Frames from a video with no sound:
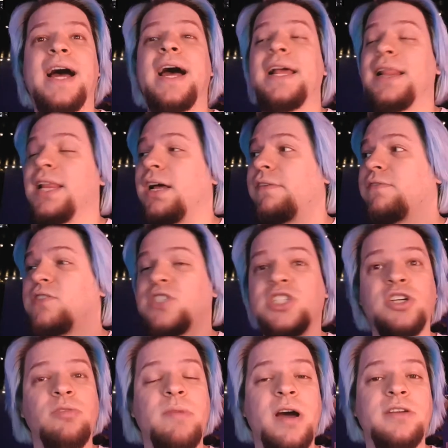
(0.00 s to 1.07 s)
I laughed
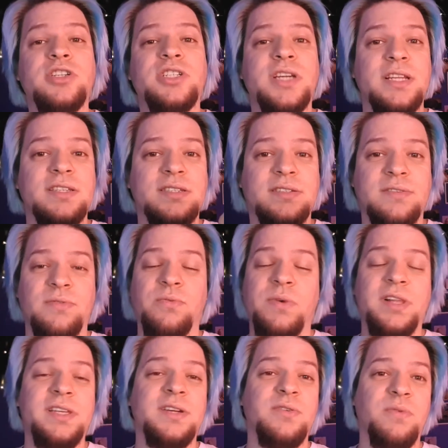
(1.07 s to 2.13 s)
so much, it's
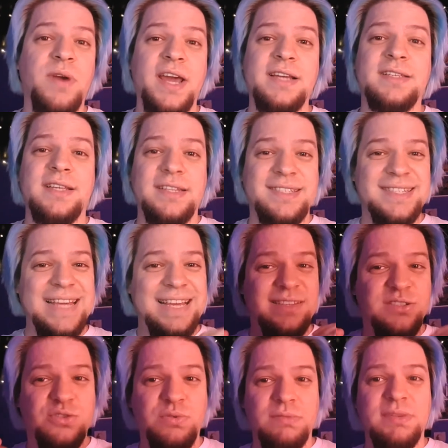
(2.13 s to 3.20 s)
really great, it's
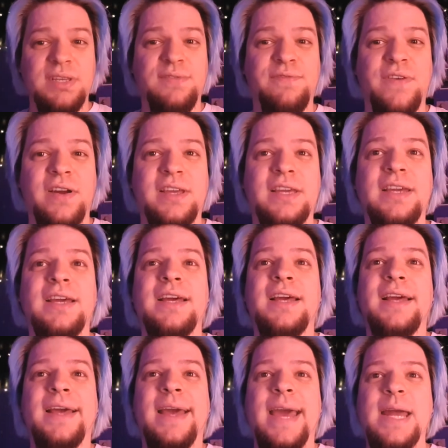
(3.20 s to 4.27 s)
extremely funny
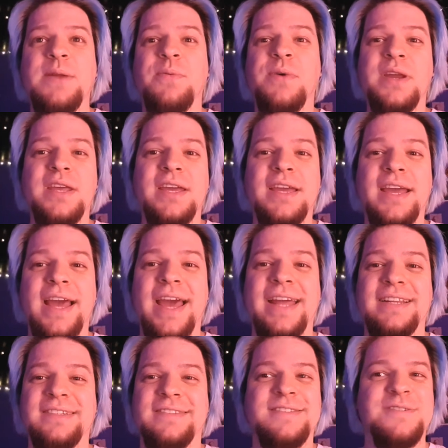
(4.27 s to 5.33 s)
and witty
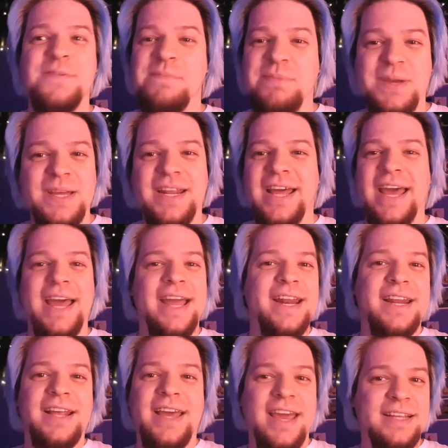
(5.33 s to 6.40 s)
and stupid,
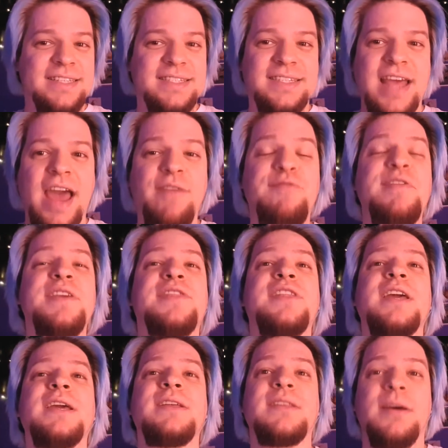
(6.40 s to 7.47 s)
and it's
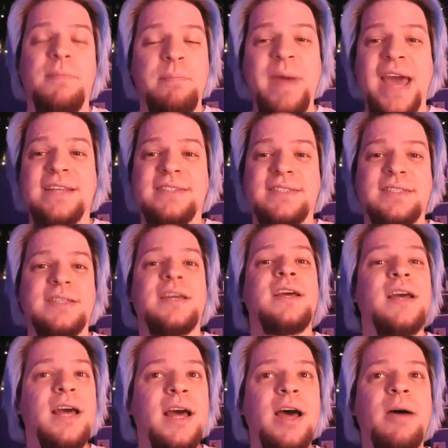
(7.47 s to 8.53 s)
everything best
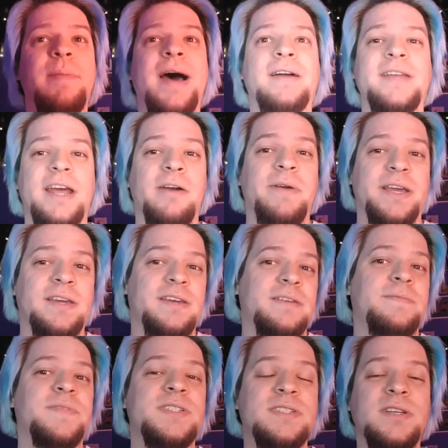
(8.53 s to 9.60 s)
about Eric.
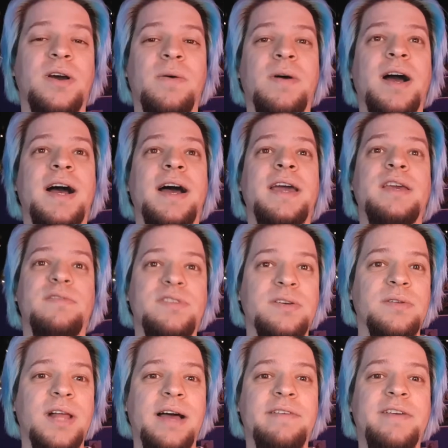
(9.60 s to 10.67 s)
So if
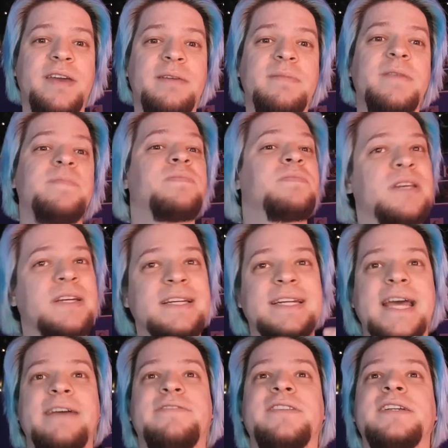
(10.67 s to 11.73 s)
you love him,
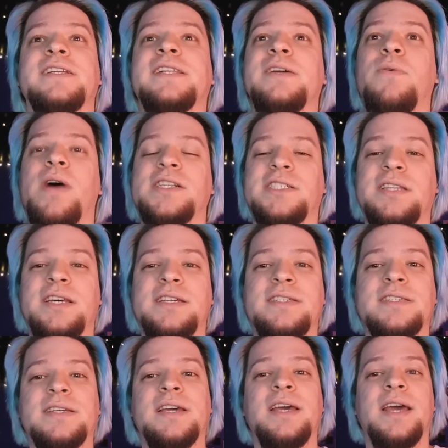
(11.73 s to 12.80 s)
definitely watch
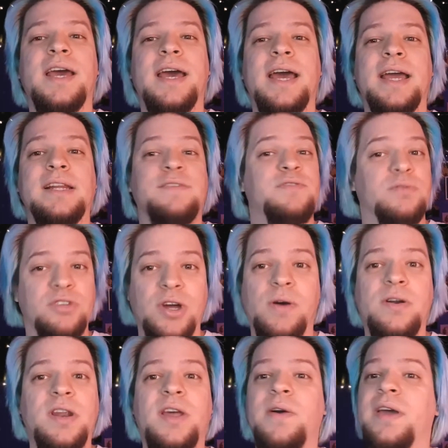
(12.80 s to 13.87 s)
this. And if you
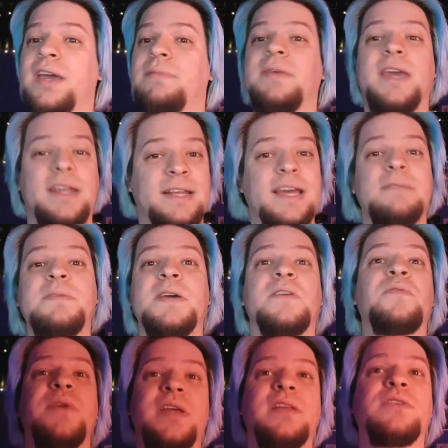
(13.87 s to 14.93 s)
don't know him, it can be a
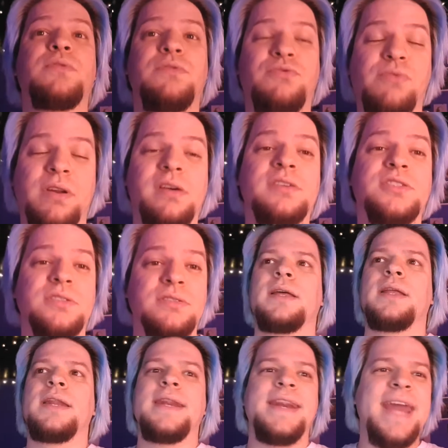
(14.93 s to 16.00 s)
great introduction.
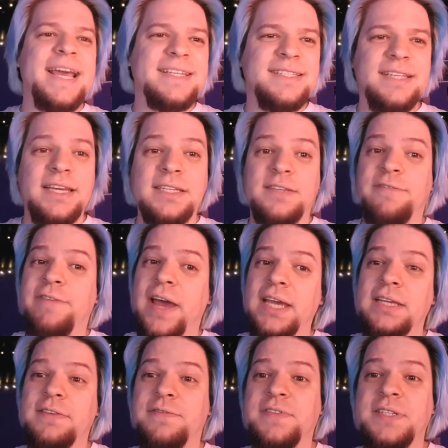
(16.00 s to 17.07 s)
Next is
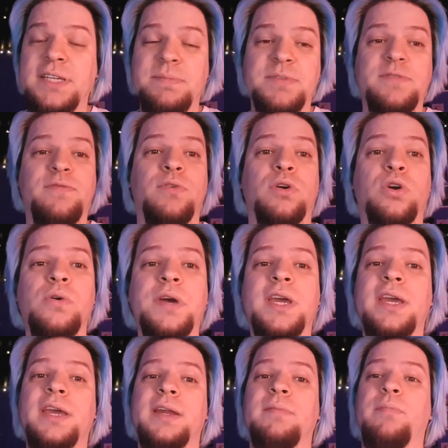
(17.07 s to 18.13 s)
5 Tips for
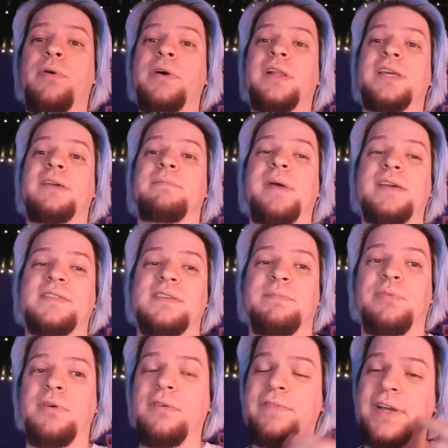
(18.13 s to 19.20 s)
Cooking and Boiling Pasta
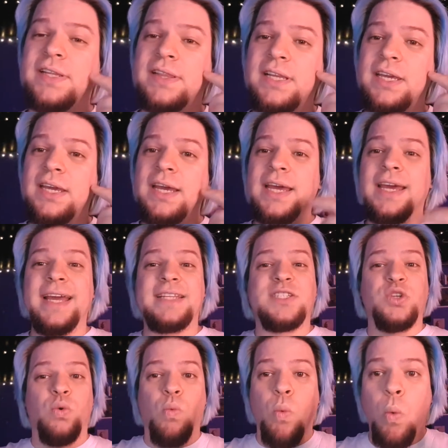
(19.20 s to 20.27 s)
Perfectly.
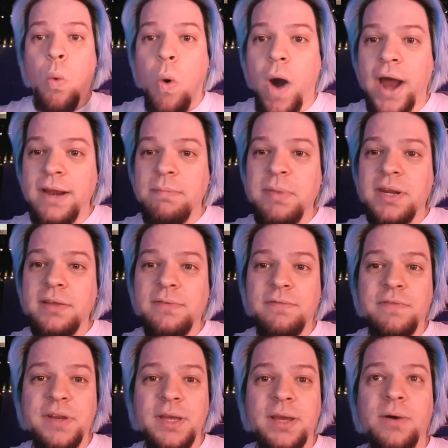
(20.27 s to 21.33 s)
It's a 1-minute
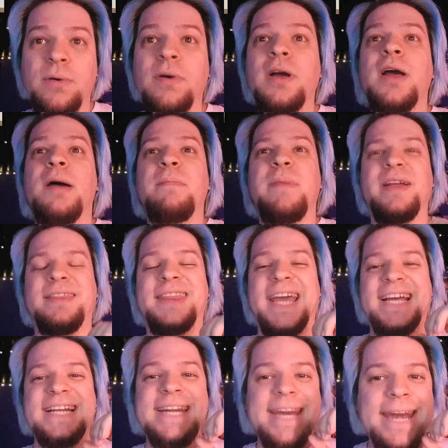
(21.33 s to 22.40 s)
video, but
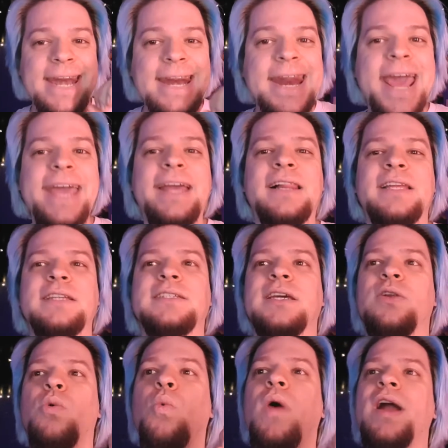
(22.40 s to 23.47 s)
they nail it
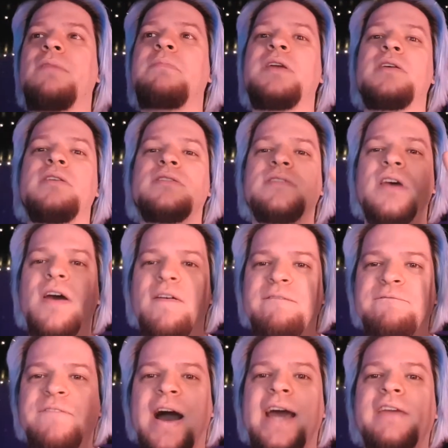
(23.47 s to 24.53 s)
in 1 minute.
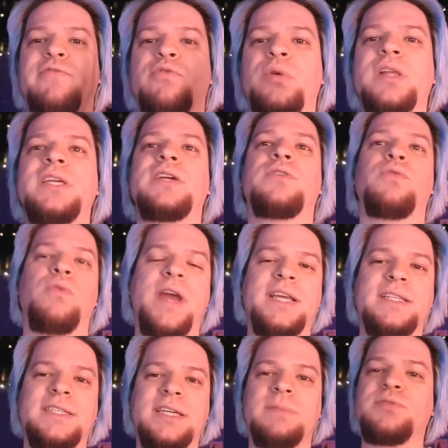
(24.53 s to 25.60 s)
5 really
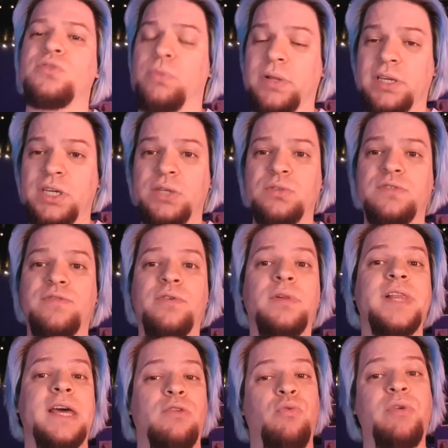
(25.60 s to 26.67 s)
great tips, really
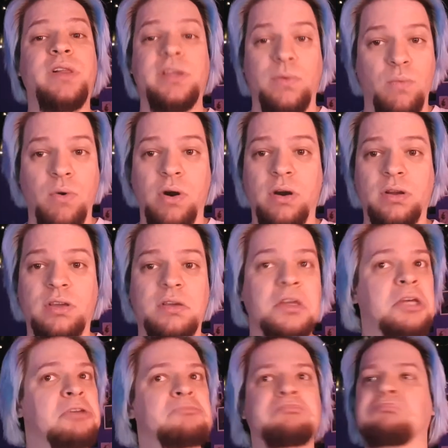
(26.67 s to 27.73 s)
useful, that really work.
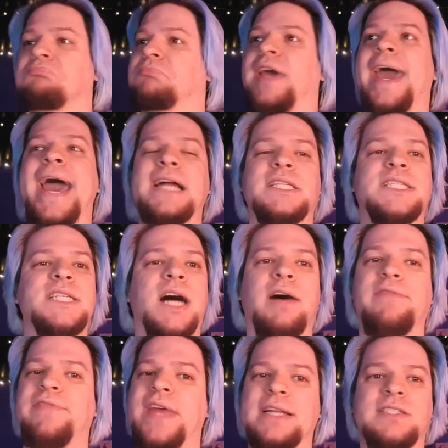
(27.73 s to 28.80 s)
Hats
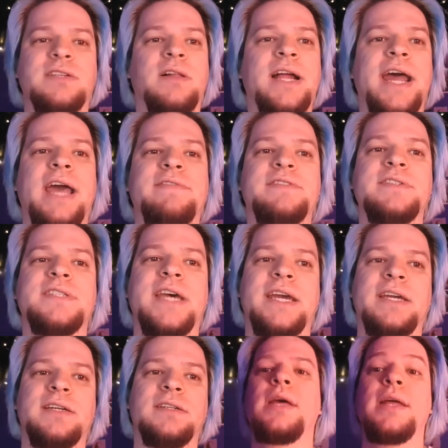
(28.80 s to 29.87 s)
off, that's all I have to
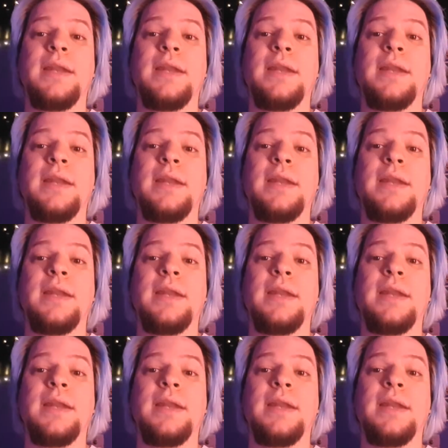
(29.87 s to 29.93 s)
say.